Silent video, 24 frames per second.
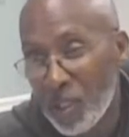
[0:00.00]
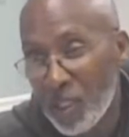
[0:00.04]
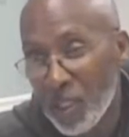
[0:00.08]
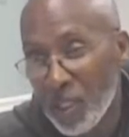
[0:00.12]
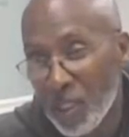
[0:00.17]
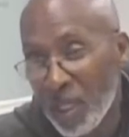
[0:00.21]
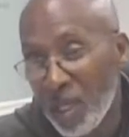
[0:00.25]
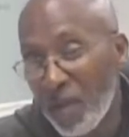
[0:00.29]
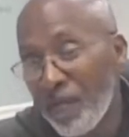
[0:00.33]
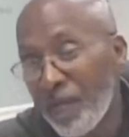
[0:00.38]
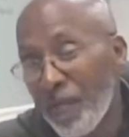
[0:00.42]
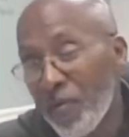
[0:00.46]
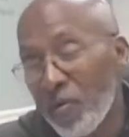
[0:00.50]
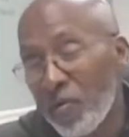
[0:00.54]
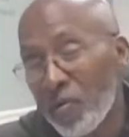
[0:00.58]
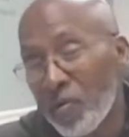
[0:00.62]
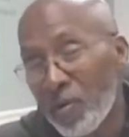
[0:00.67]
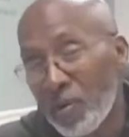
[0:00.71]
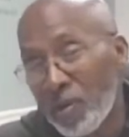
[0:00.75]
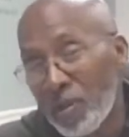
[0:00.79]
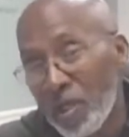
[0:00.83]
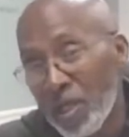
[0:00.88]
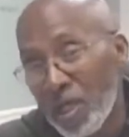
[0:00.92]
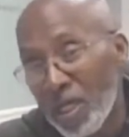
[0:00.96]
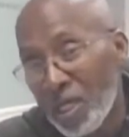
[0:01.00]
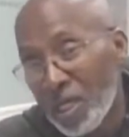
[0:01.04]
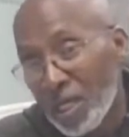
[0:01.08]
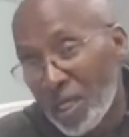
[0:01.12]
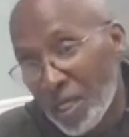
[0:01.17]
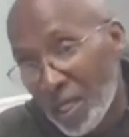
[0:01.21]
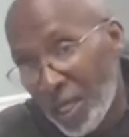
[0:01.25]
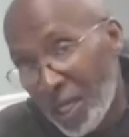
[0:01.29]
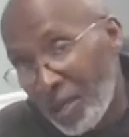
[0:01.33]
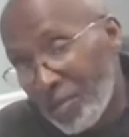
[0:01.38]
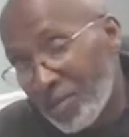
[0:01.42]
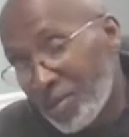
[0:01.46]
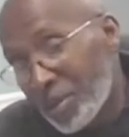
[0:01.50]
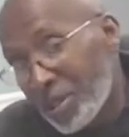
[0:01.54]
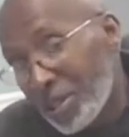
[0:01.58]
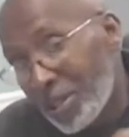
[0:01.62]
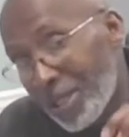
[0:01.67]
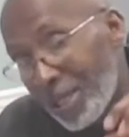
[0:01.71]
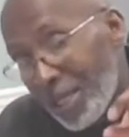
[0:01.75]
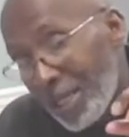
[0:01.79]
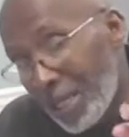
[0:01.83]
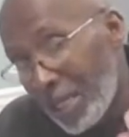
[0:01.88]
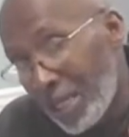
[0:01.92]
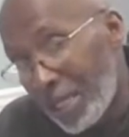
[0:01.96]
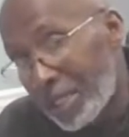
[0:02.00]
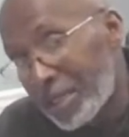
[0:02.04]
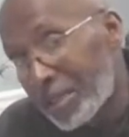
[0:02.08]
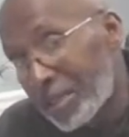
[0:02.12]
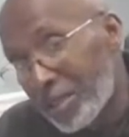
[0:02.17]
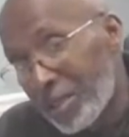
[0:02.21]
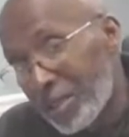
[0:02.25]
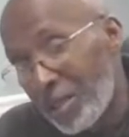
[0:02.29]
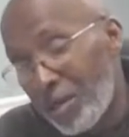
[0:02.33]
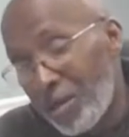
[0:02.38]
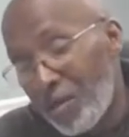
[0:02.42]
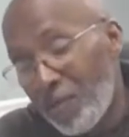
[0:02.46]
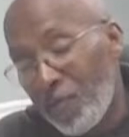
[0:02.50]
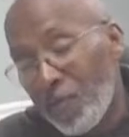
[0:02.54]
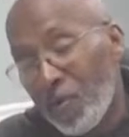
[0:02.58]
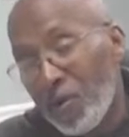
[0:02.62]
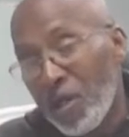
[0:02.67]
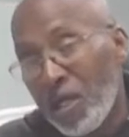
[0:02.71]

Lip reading: give you glimpses and hints of